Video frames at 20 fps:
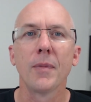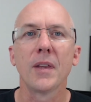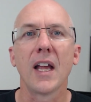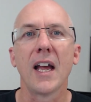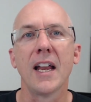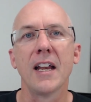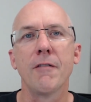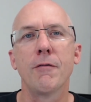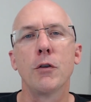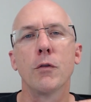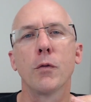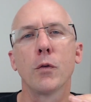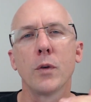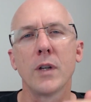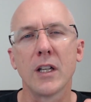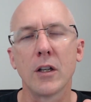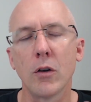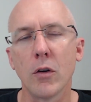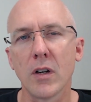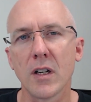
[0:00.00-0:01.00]
And if you've already
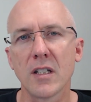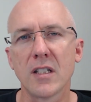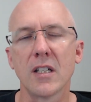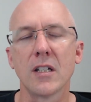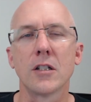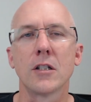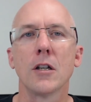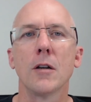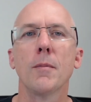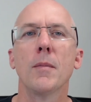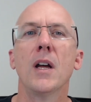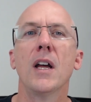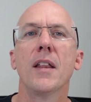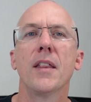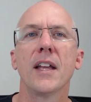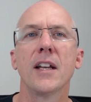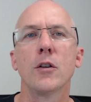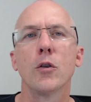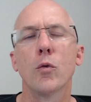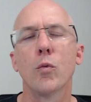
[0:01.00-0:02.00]
got a system,
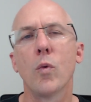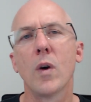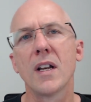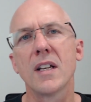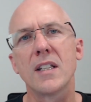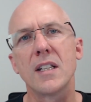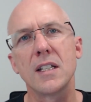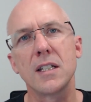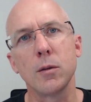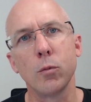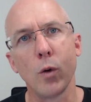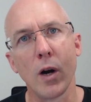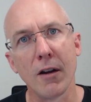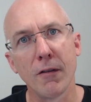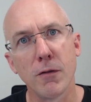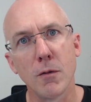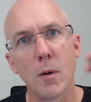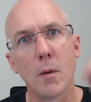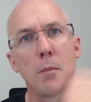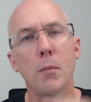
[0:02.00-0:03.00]
then you're one system away
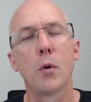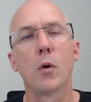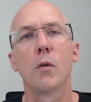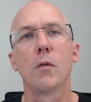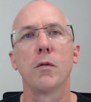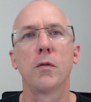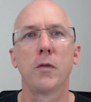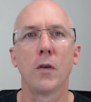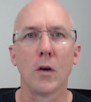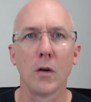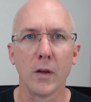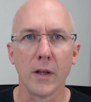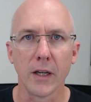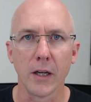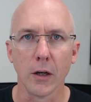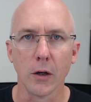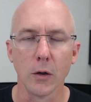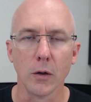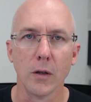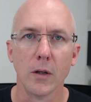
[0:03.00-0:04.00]
from a
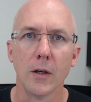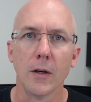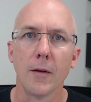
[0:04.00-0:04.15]
portfolio